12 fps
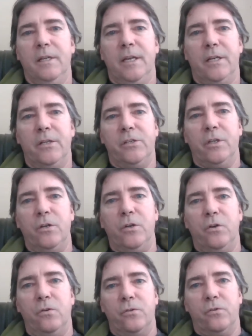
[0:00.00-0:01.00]
it is the
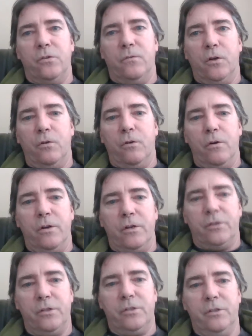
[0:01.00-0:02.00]
nose of a
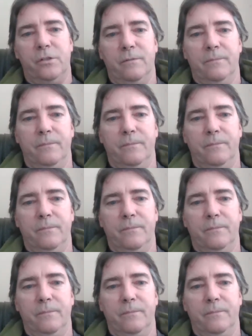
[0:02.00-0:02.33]
crocus,